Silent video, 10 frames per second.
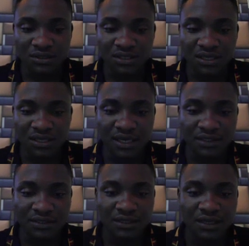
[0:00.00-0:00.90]
to the
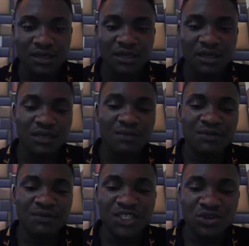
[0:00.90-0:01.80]
end. Now
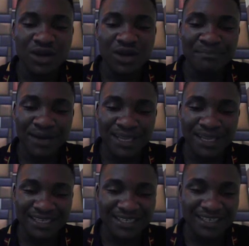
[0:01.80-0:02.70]
I'm going to
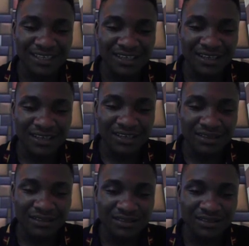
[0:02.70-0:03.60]
hyperlink
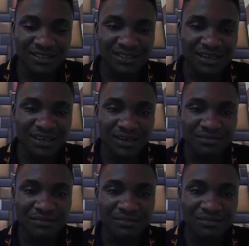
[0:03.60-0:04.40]
this uh